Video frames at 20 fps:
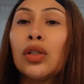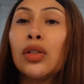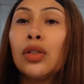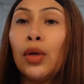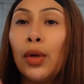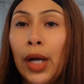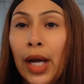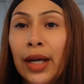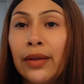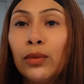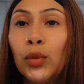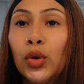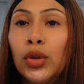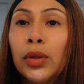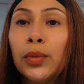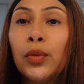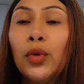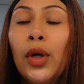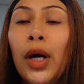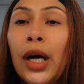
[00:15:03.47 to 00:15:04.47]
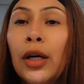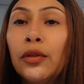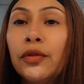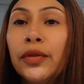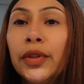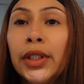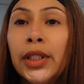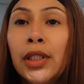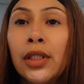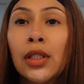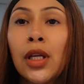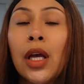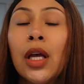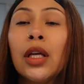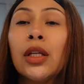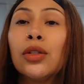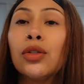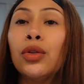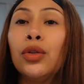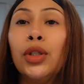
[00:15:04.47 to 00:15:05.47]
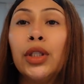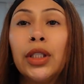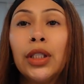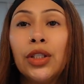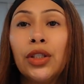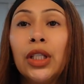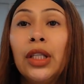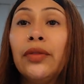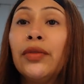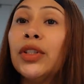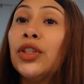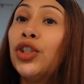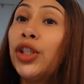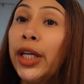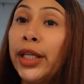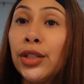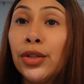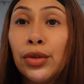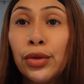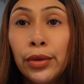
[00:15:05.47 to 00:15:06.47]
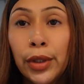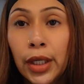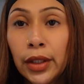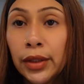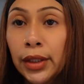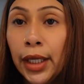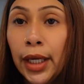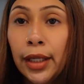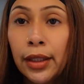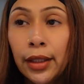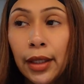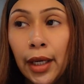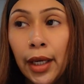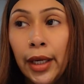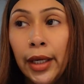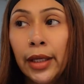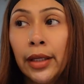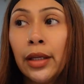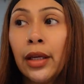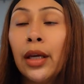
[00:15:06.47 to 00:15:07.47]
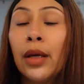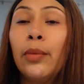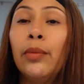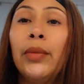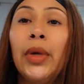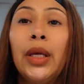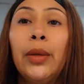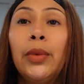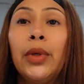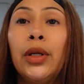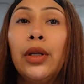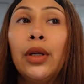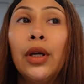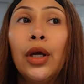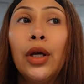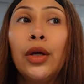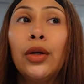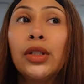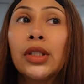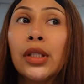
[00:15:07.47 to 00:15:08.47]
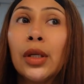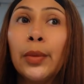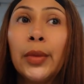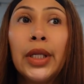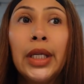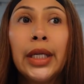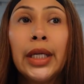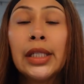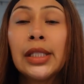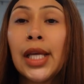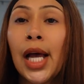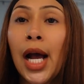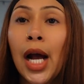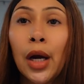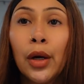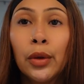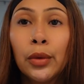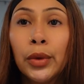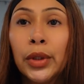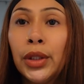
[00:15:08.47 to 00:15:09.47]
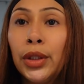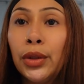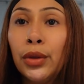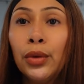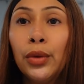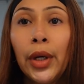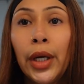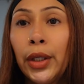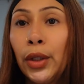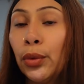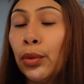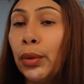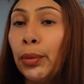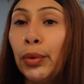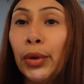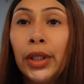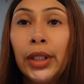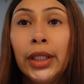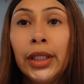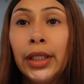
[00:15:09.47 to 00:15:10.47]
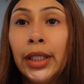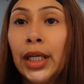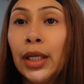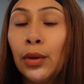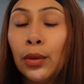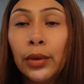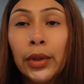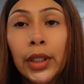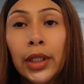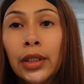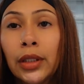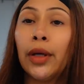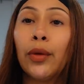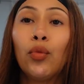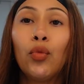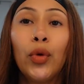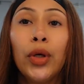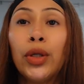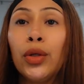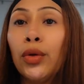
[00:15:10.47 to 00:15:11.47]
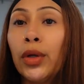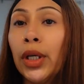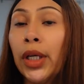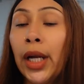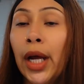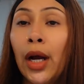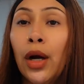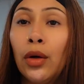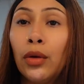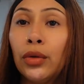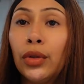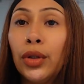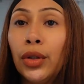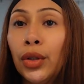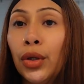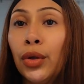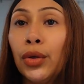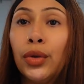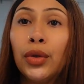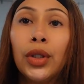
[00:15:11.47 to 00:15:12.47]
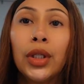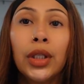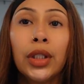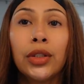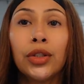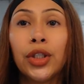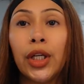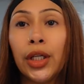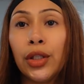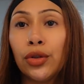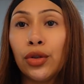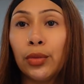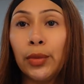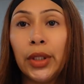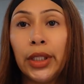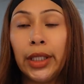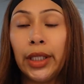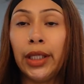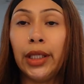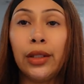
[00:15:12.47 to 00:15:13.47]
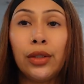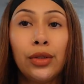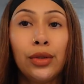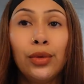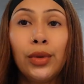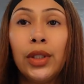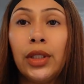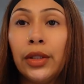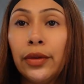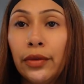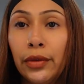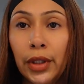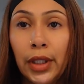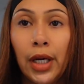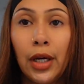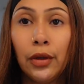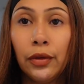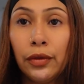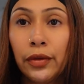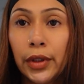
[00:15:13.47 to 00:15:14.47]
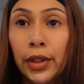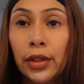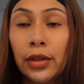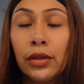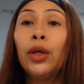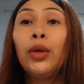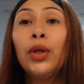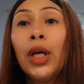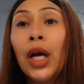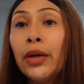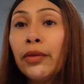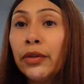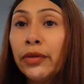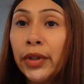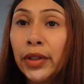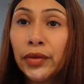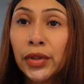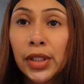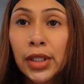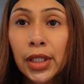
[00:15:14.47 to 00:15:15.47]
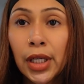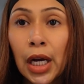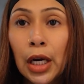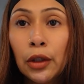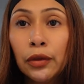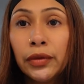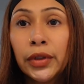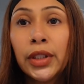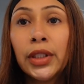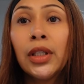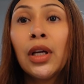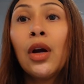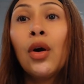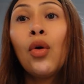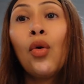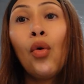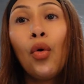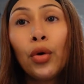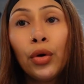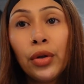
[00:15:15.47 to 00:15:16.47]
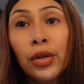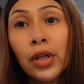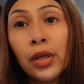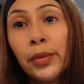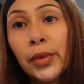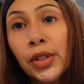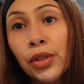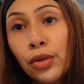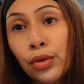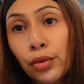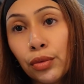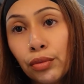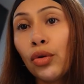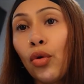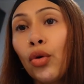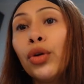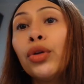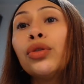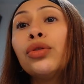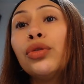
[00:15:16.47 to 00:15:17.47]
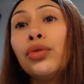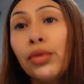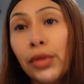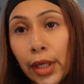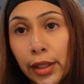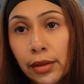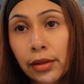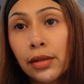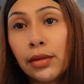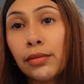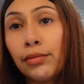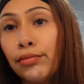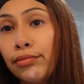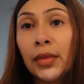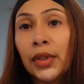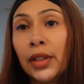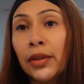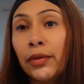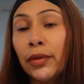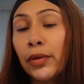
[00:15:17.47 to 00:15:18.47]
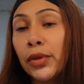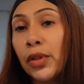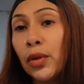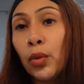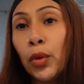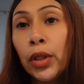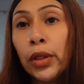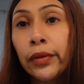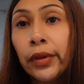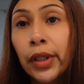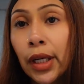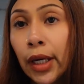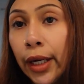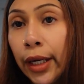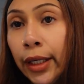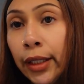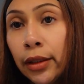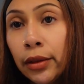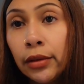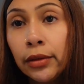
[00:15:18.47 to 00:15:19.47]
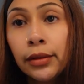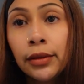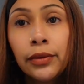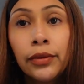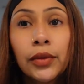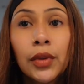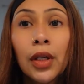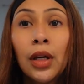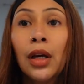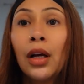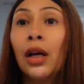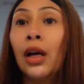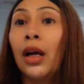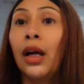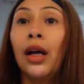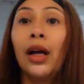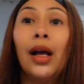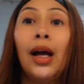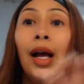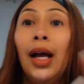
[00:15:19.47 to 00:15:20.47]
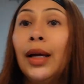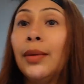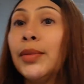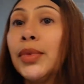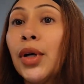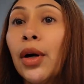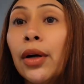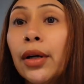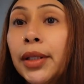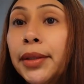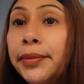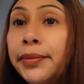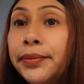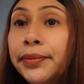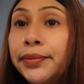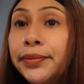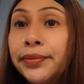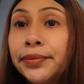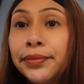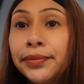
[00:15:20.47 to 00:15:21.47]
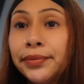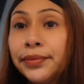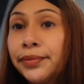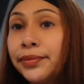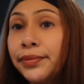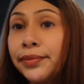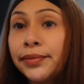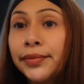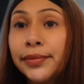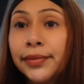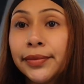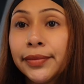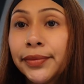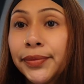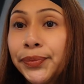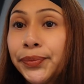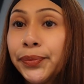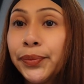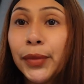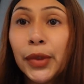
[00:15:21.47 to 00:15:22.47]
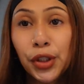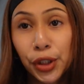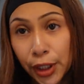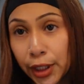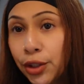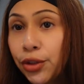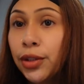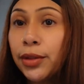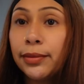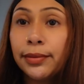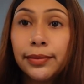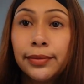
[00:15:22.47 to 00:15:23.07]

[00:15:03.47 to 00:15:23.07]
So have multiple outfits so you can even change throughout that night. Maybe if somebody gets an hour with you and you were putting in that work, when you get out, you know, you can change your bikini to a different outfit. You have a favorite set of outfit, order them in two. Order 2 sets. If it's a one of a kind, I'm sorry, but change it.